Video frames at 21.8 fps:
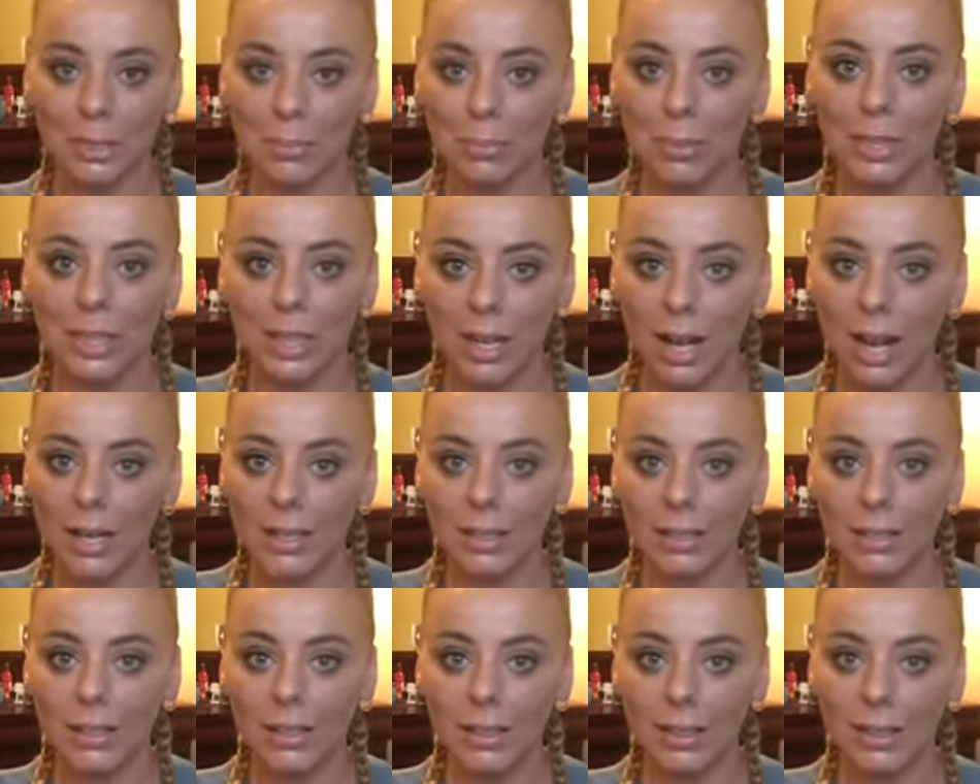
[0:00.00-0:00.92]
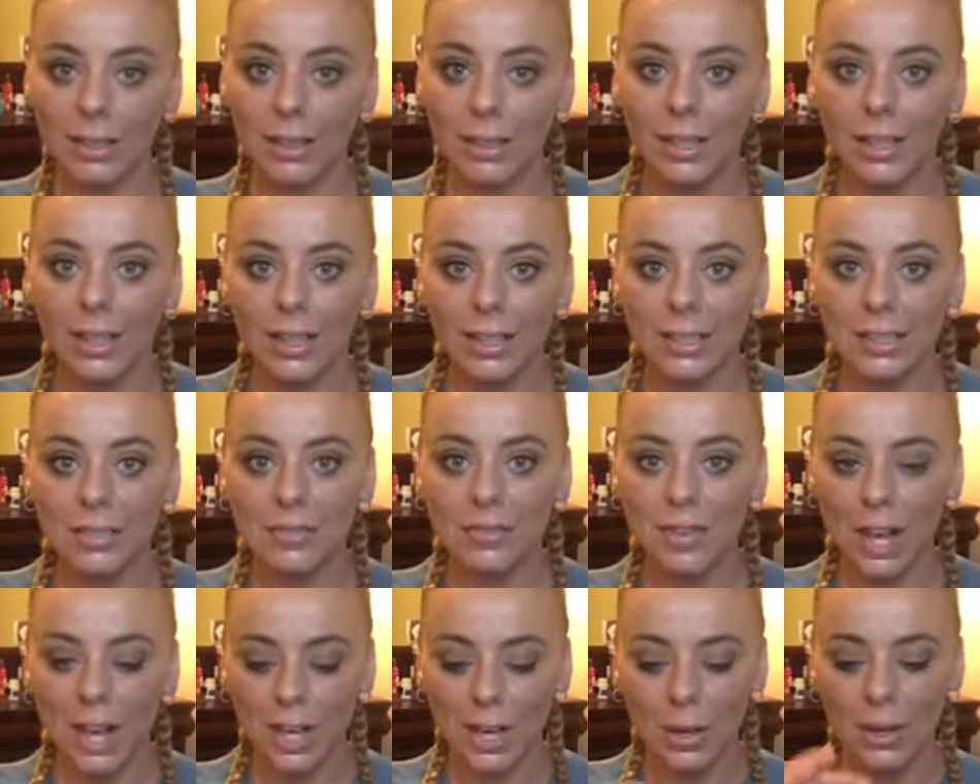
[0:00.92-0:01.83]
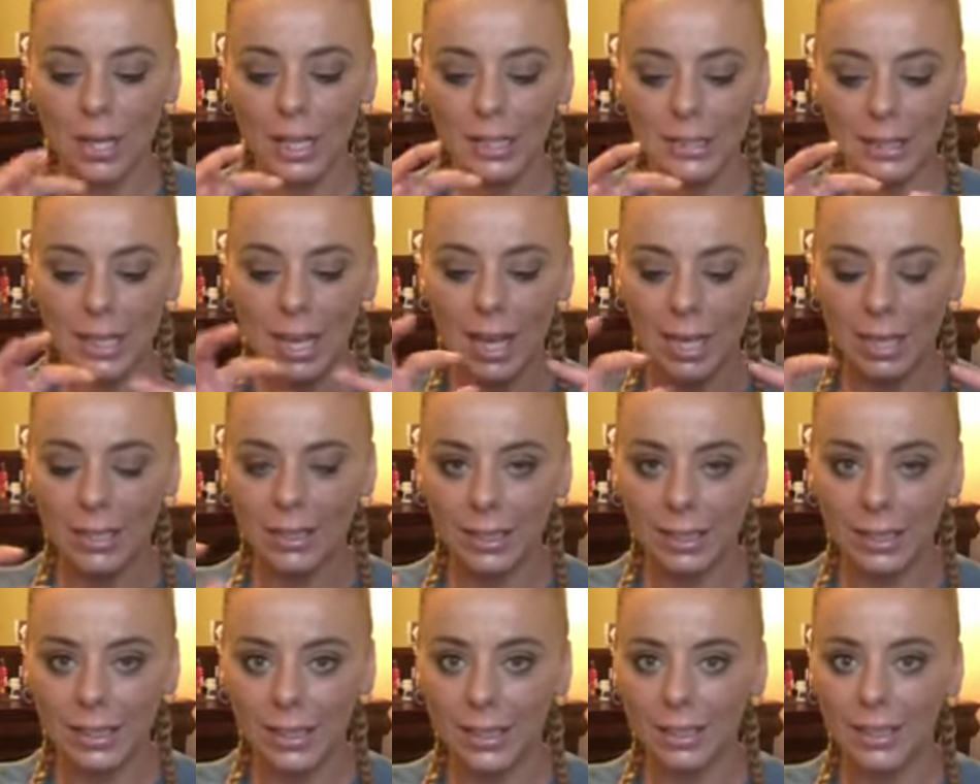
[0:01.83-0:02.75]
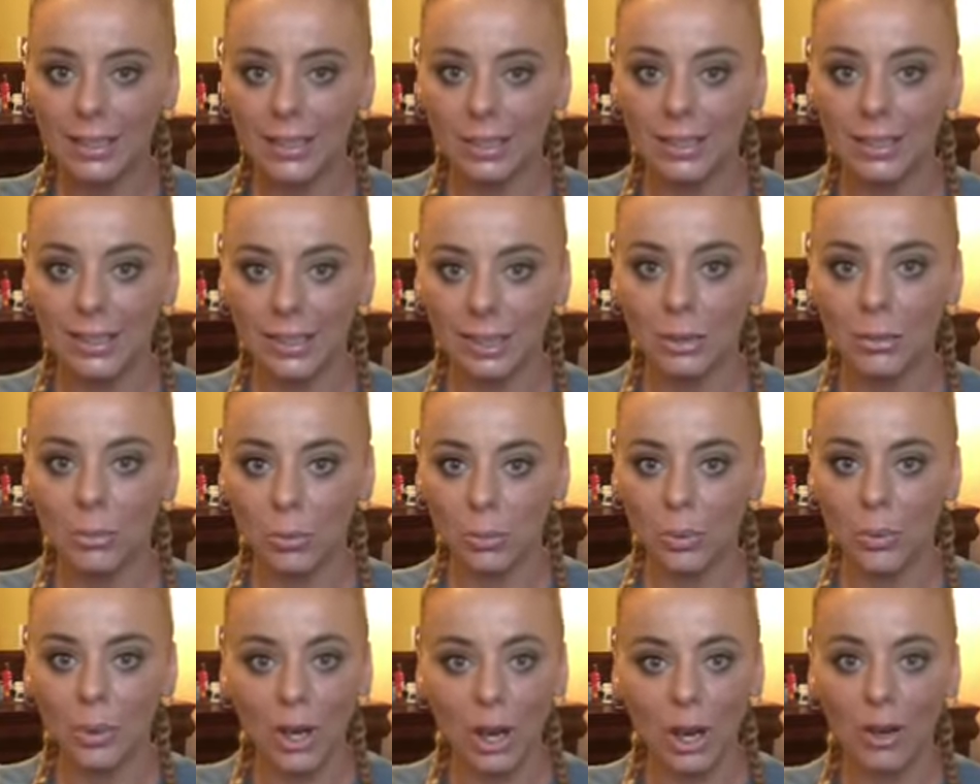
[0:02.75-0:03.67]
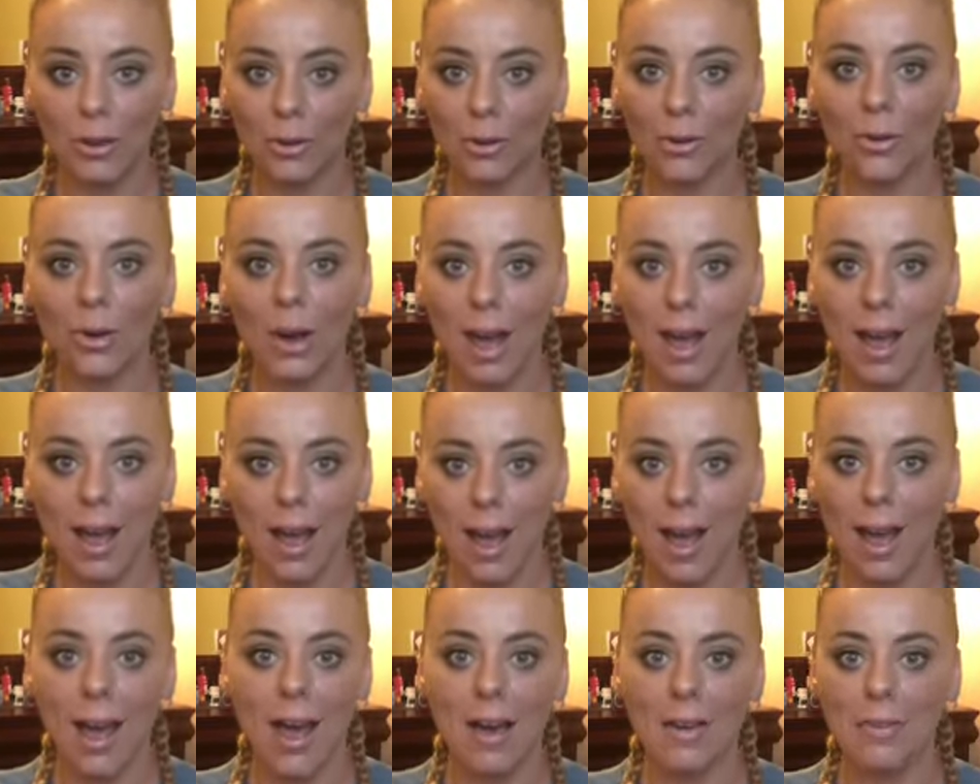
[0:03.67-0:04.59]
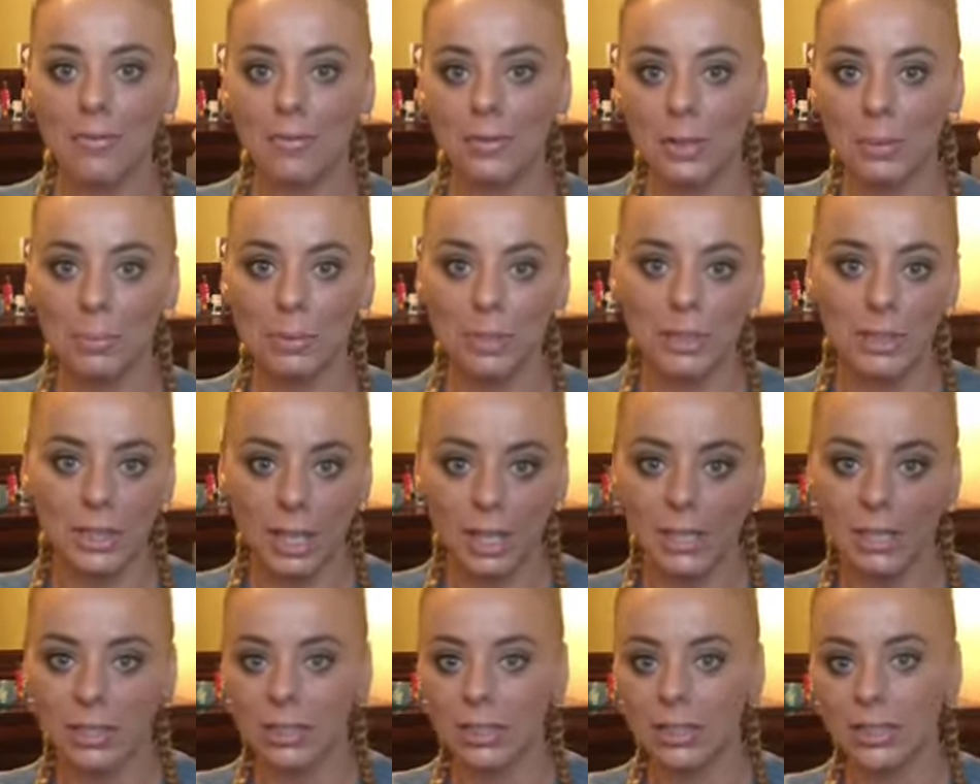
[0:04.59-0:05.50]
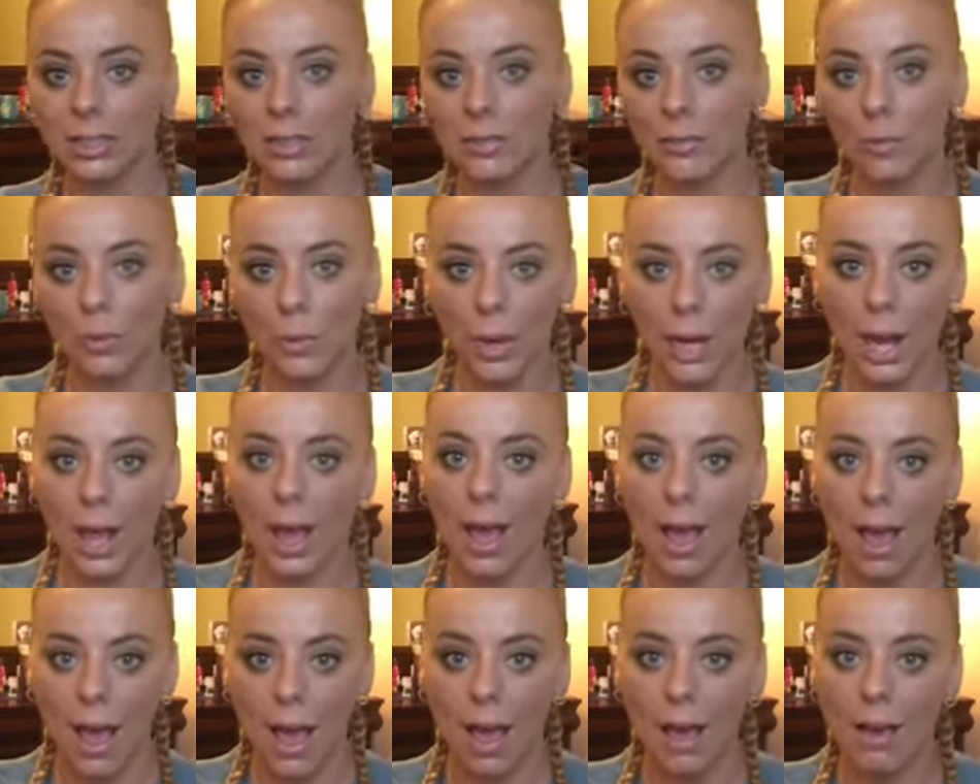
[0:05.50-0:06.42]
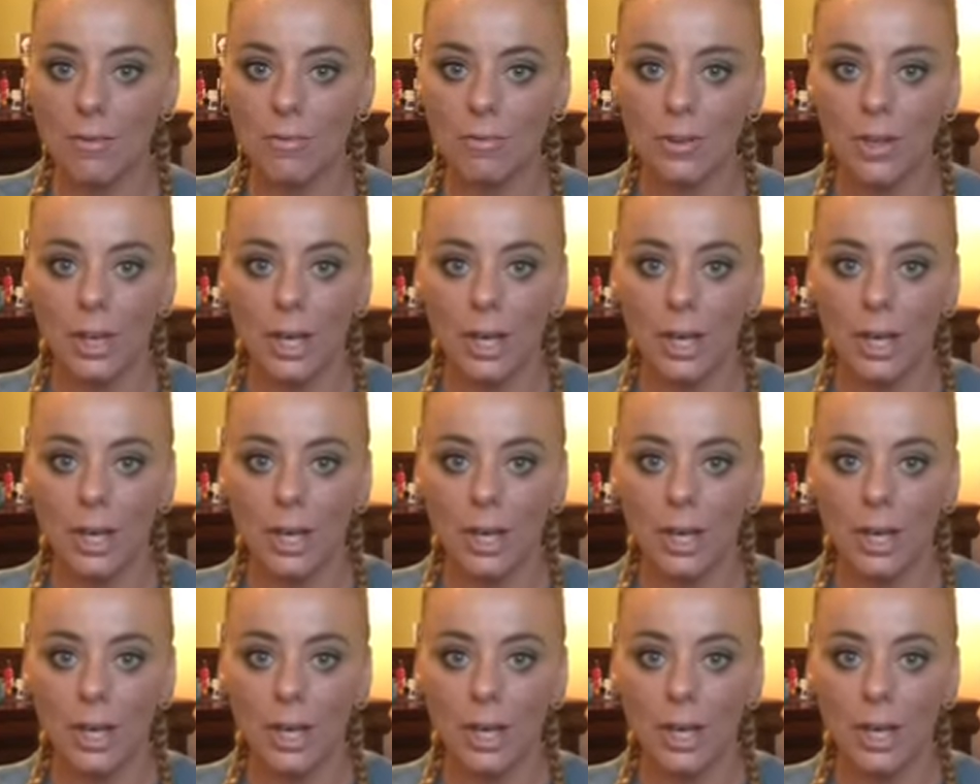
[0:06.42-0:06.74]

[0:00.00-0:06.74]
going to put it on here to find out exactly what I have, the percentages of what I have.